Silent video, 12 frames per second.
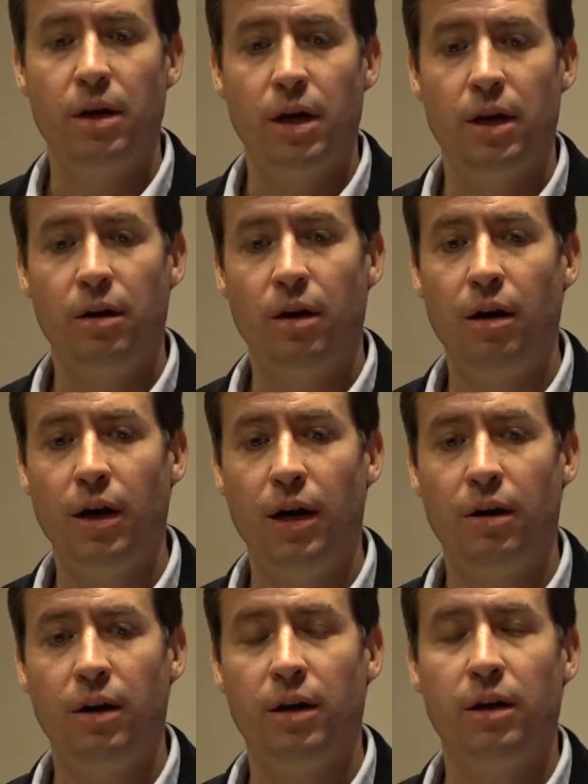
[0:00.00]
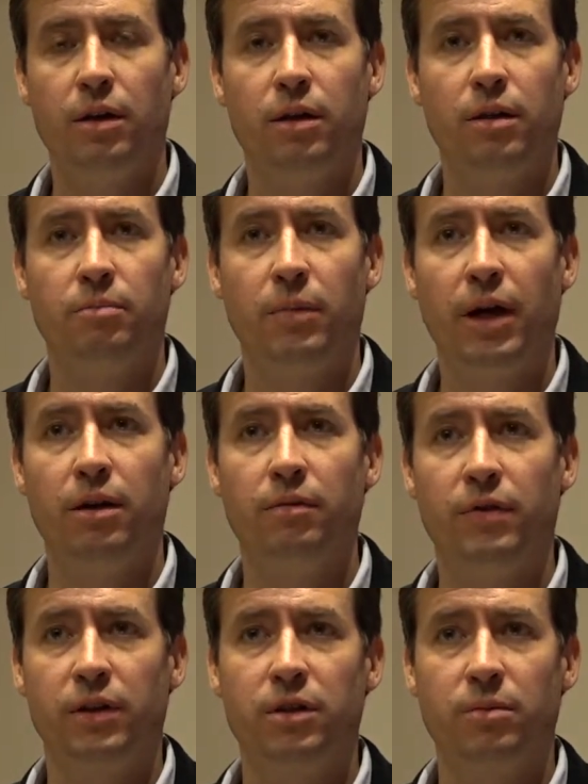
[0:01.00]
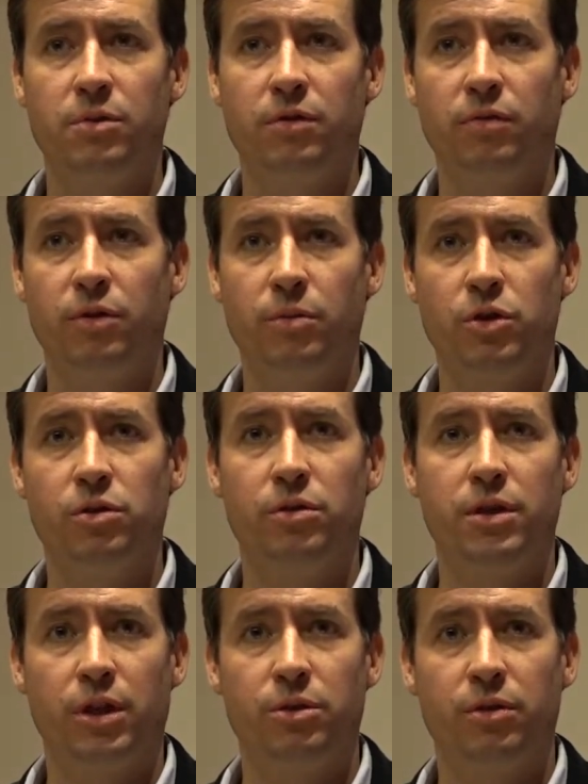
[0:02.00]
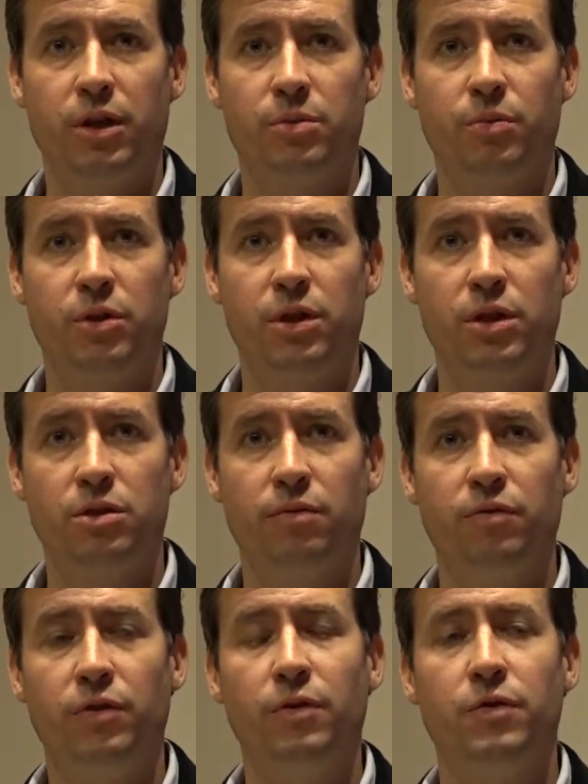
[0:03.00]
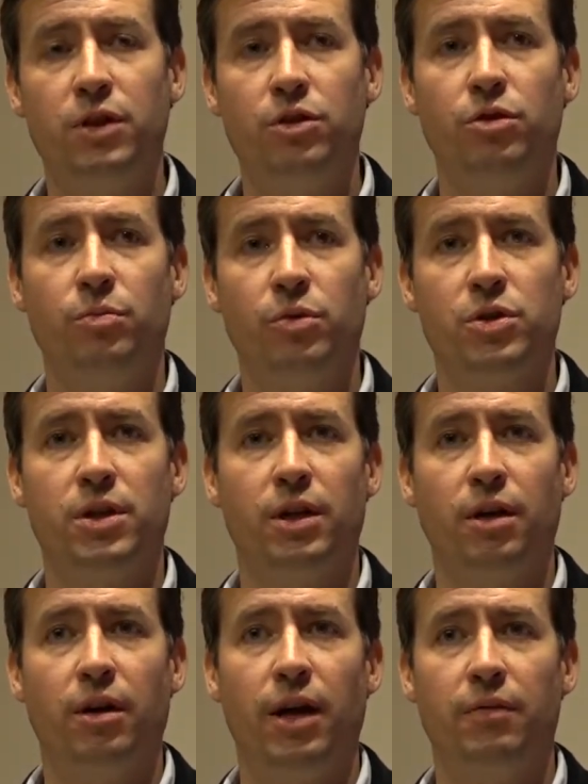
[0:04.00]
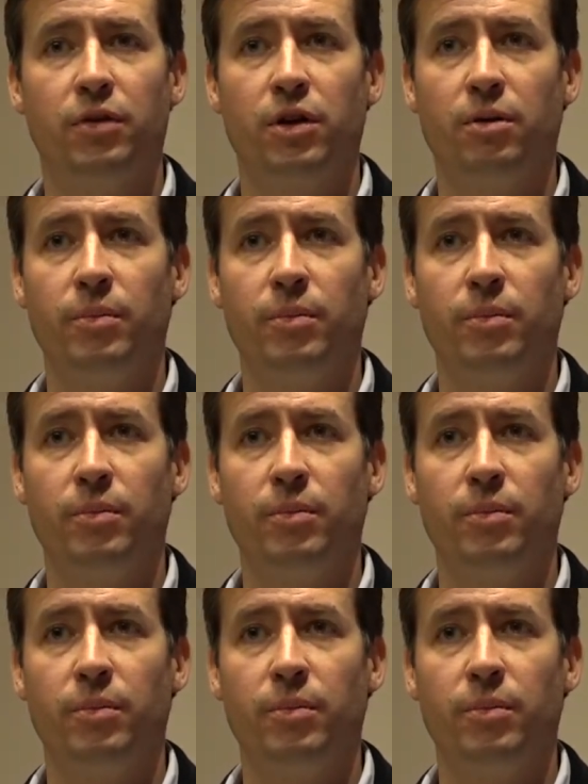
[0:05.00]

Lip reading: In our area, minor victims of commercial sexual exploitation, 52% are African